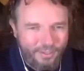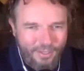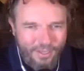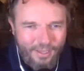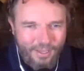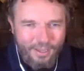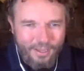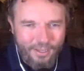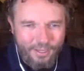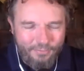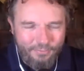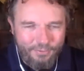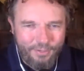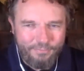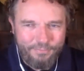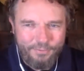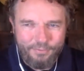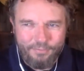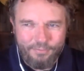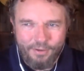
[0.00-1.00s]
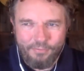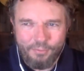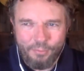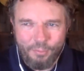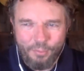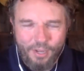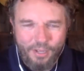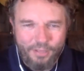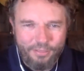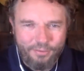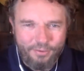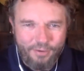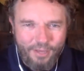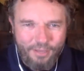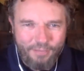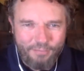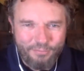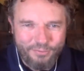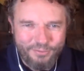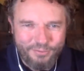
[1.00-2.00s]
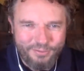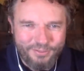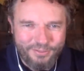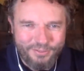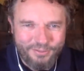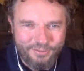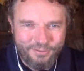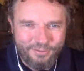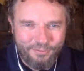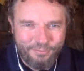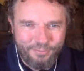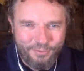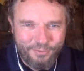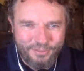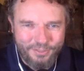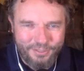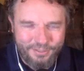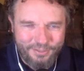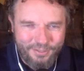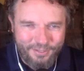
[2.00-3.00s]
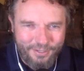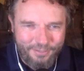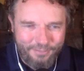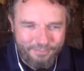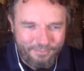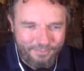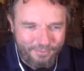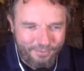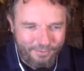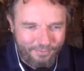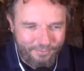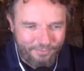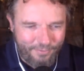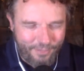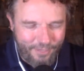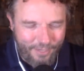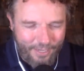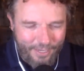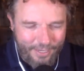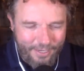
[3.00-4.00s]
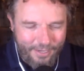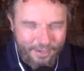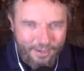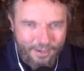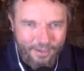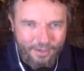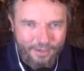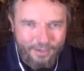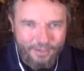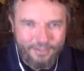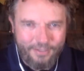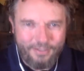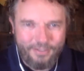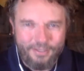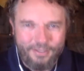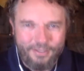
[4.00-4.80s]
yeah, even if you've never bought their albums or listened to their music, they they're an iconic